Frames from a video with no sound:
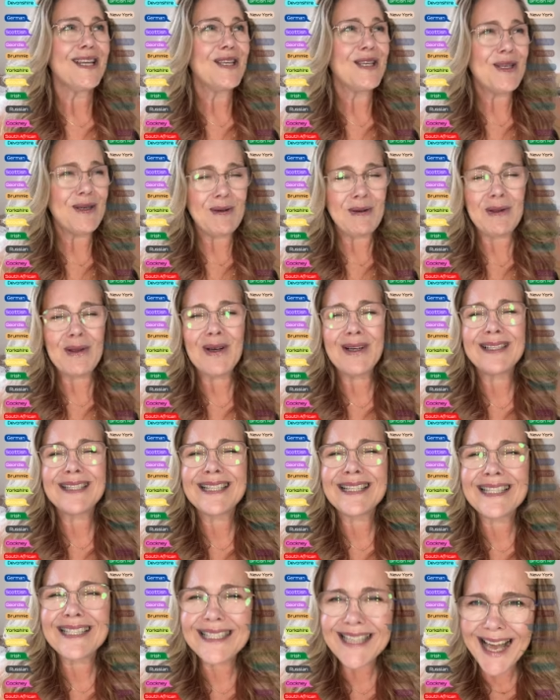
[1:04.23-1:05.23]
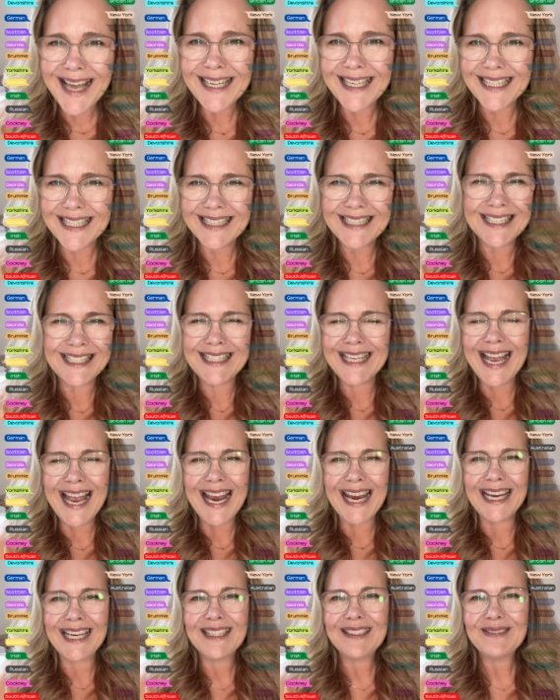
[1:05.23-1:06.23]
You look stunning
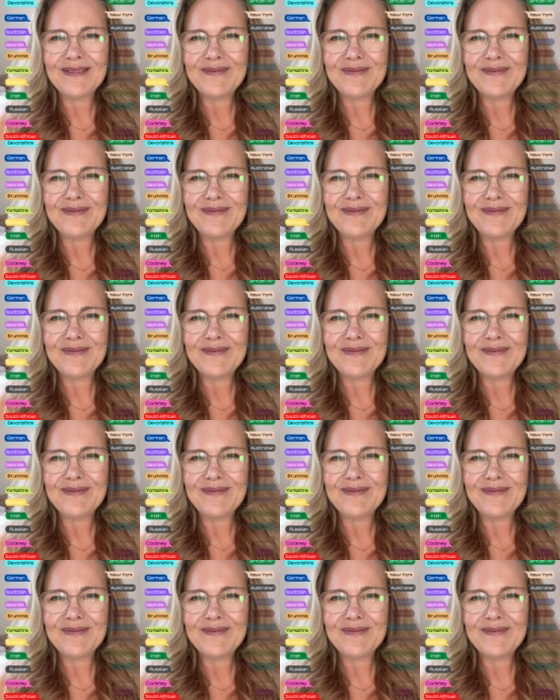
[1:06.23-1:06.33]
today.